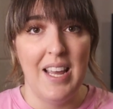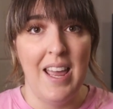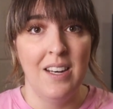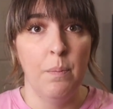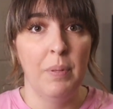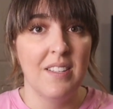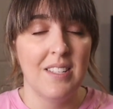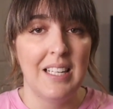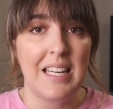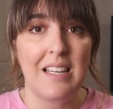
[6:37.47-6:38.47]
and
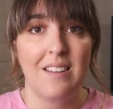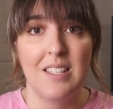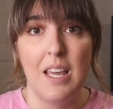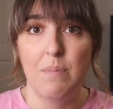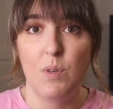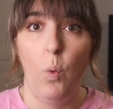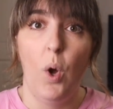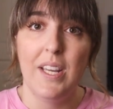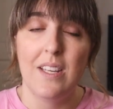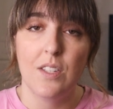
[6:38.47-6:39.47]
implicitly accept
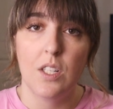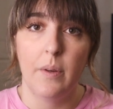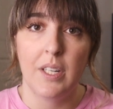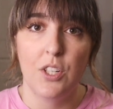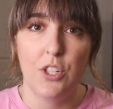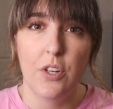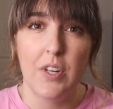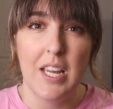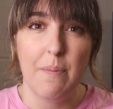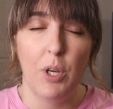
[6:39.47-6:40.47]
what he is doing to
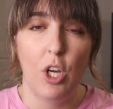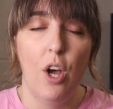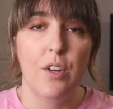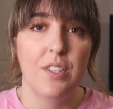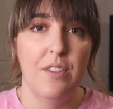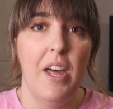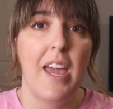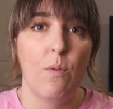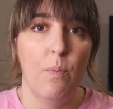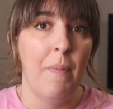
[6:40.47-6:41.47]
Judy because they